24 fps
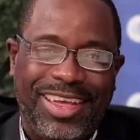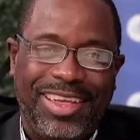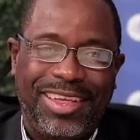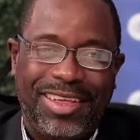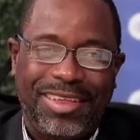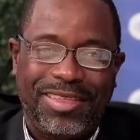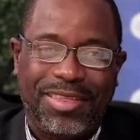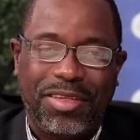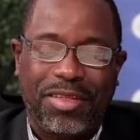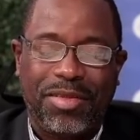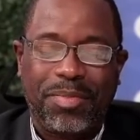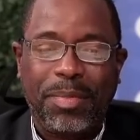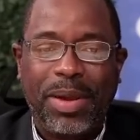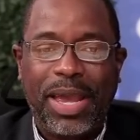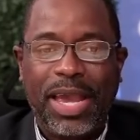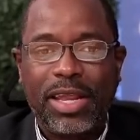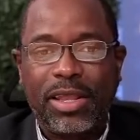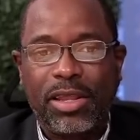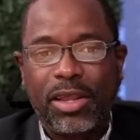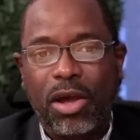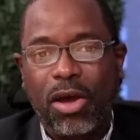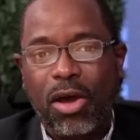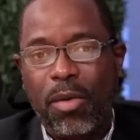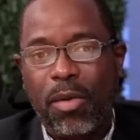
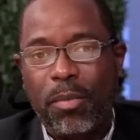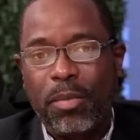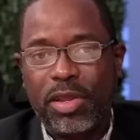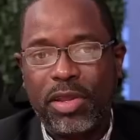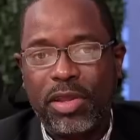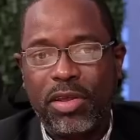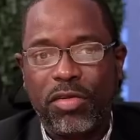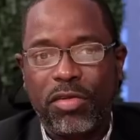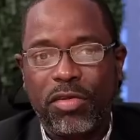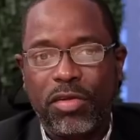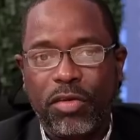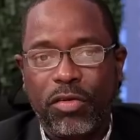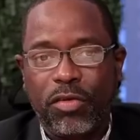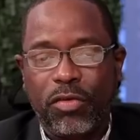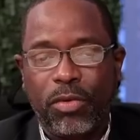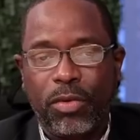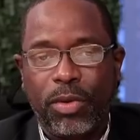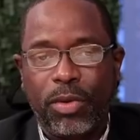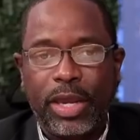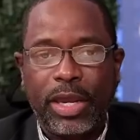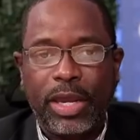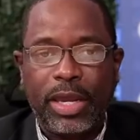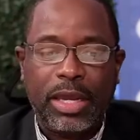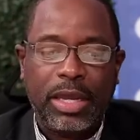despite the competition
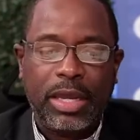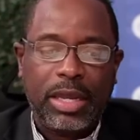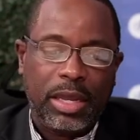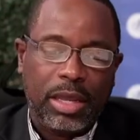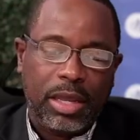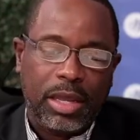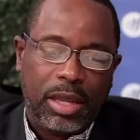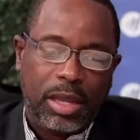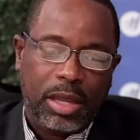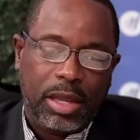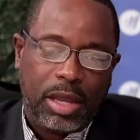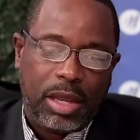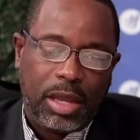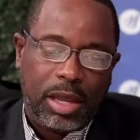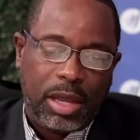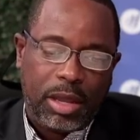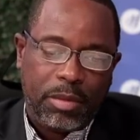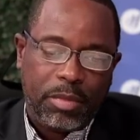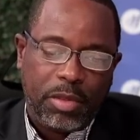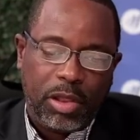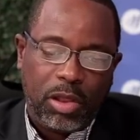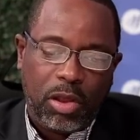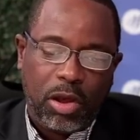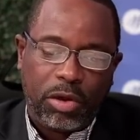growing the
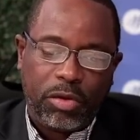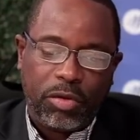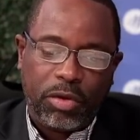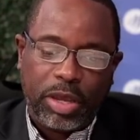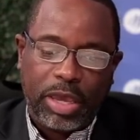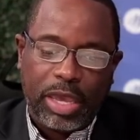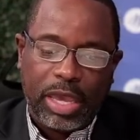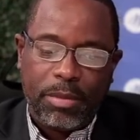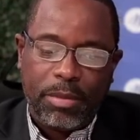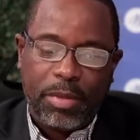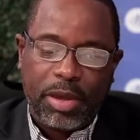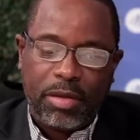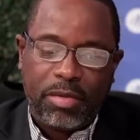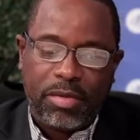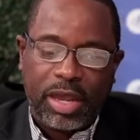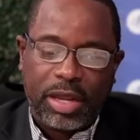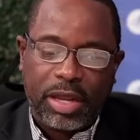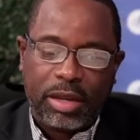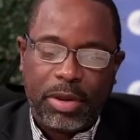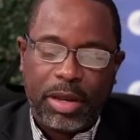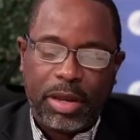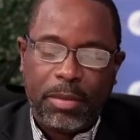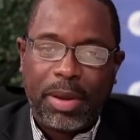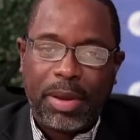lottery gaming
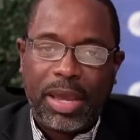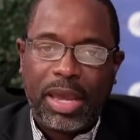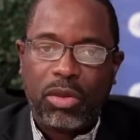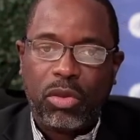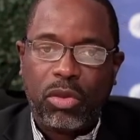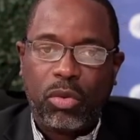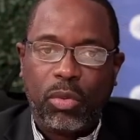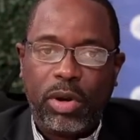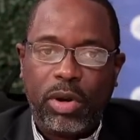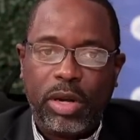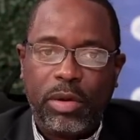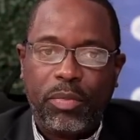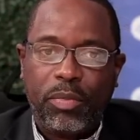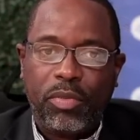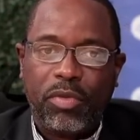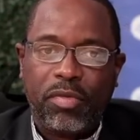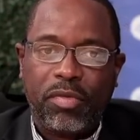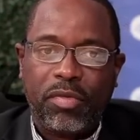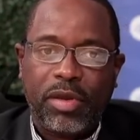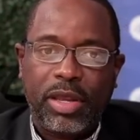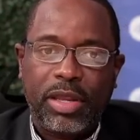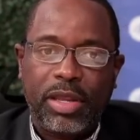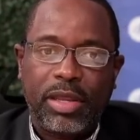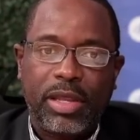segment by
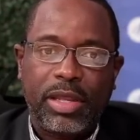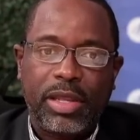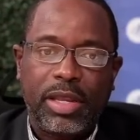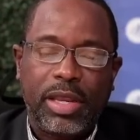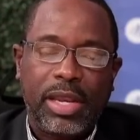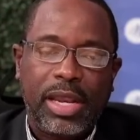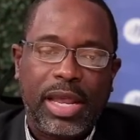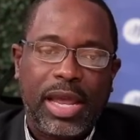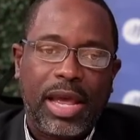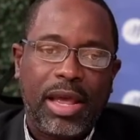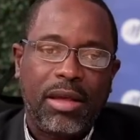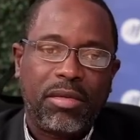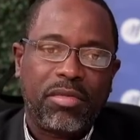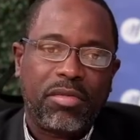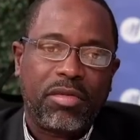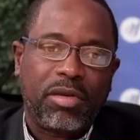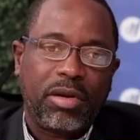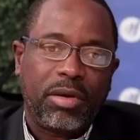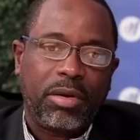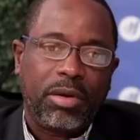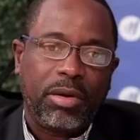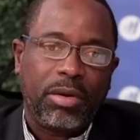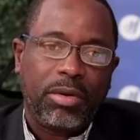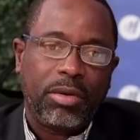20% in the last
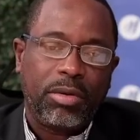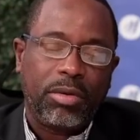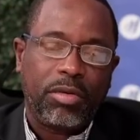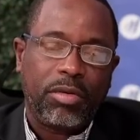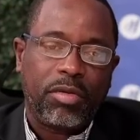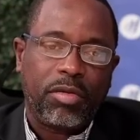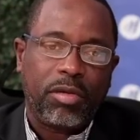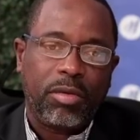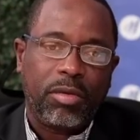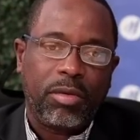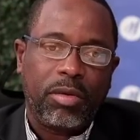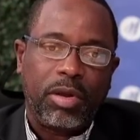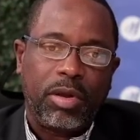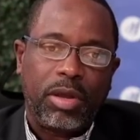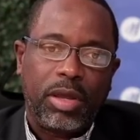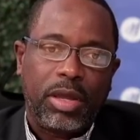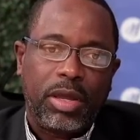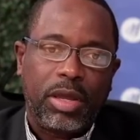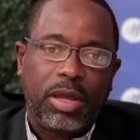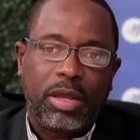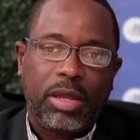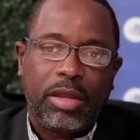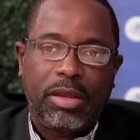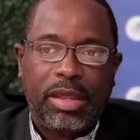year alone. So
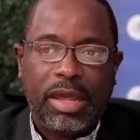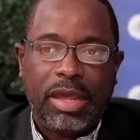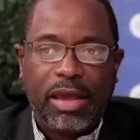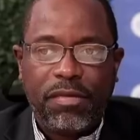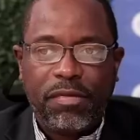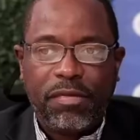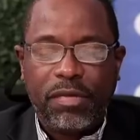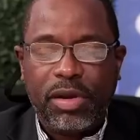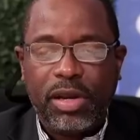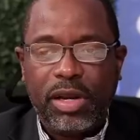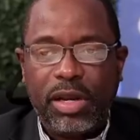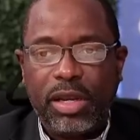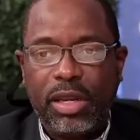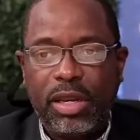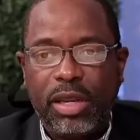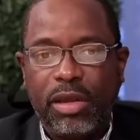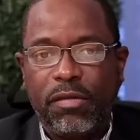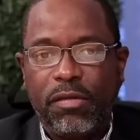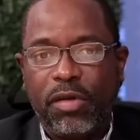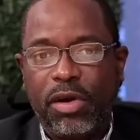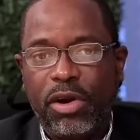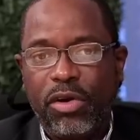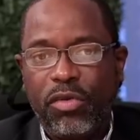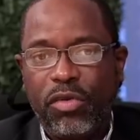definitely a
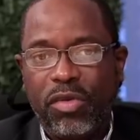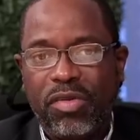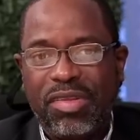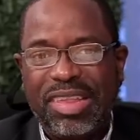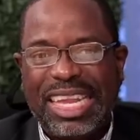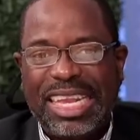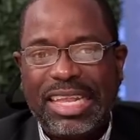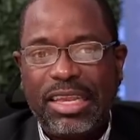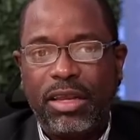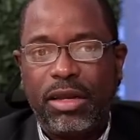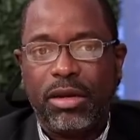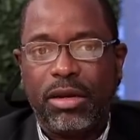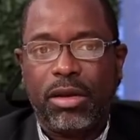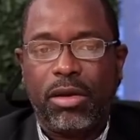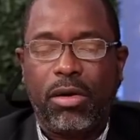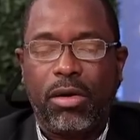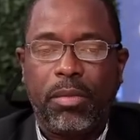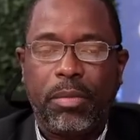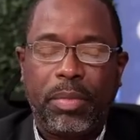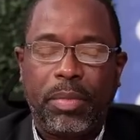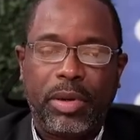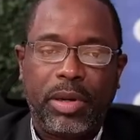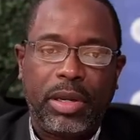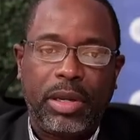very resilient
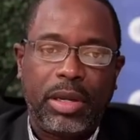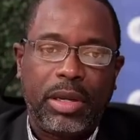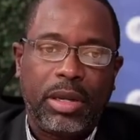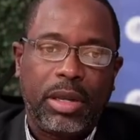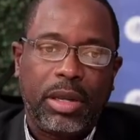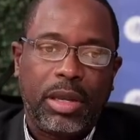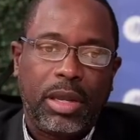company,